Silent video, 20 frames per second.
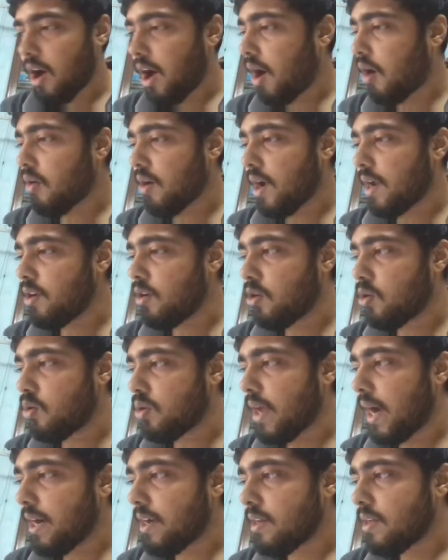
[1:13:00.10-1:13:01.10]
How can you do
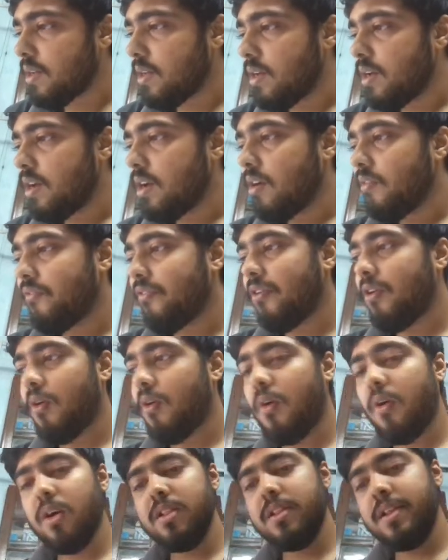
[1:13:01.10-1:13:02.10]
that? For
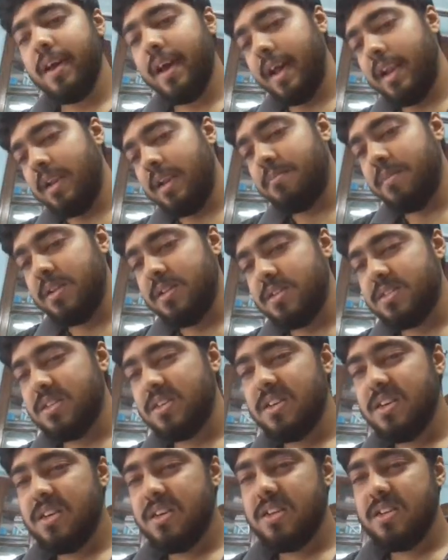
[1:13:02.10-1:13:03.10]
all the elements,
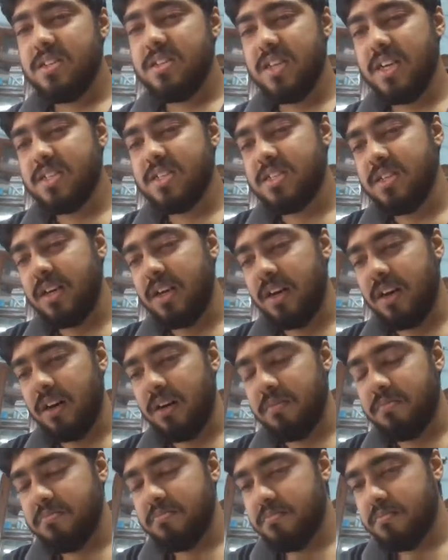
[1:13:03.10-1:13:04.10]
just
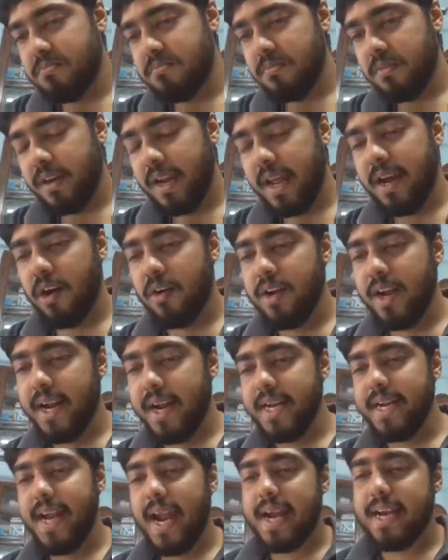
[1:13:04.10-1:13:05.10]
take out
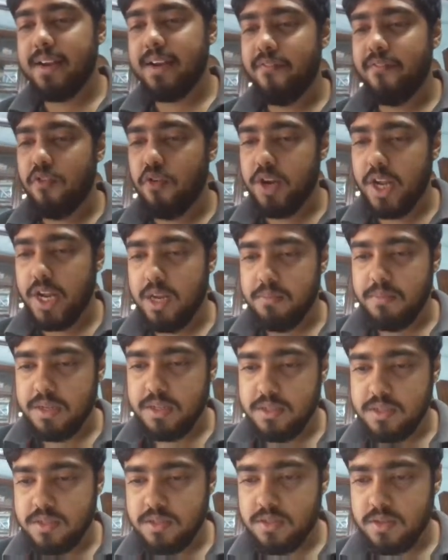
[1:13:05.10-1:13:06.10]
any random 4
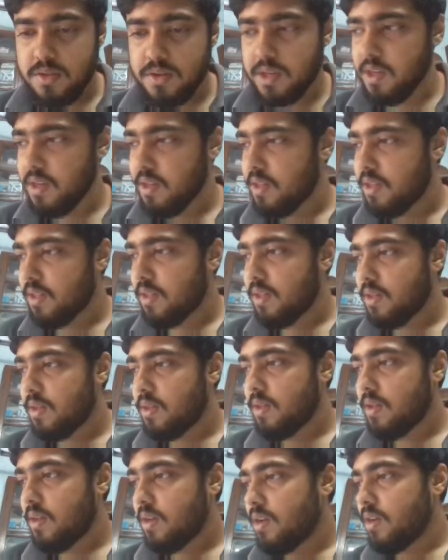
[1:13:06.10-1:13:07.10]
elements. Okay.
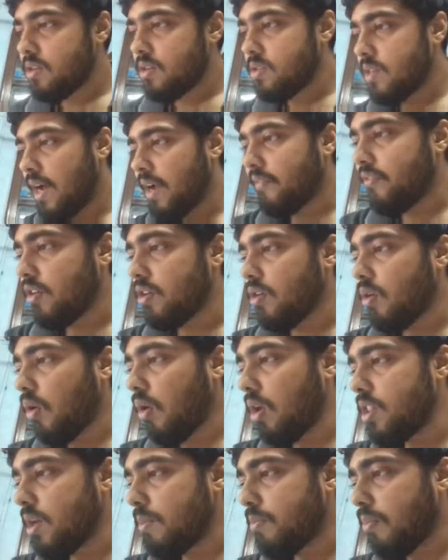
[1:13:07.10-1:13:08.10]
And for
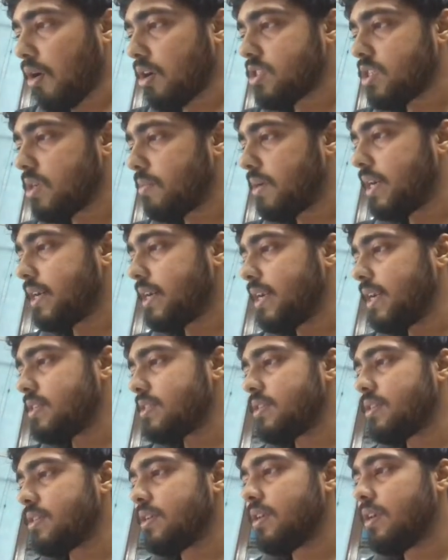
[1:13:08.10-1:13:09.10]
all the
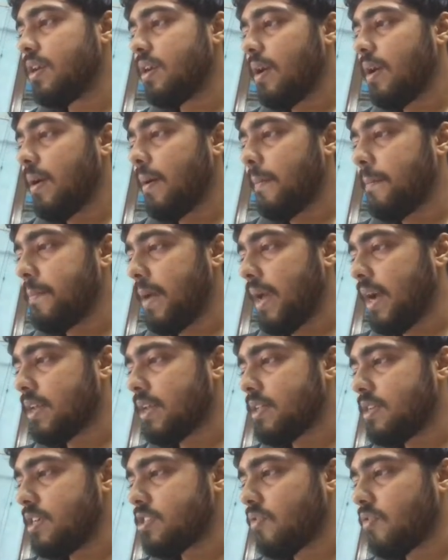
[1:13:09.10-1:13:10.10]
possibilities, make
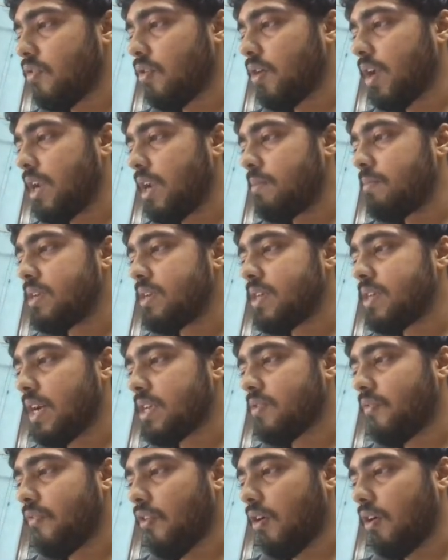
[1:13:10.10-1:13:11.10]
these 4 elements
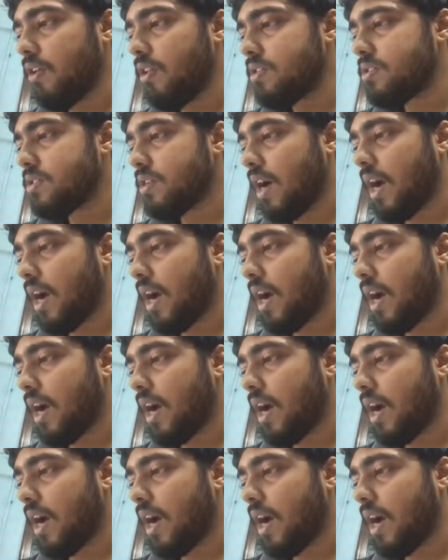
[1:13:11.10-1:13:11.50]
as false.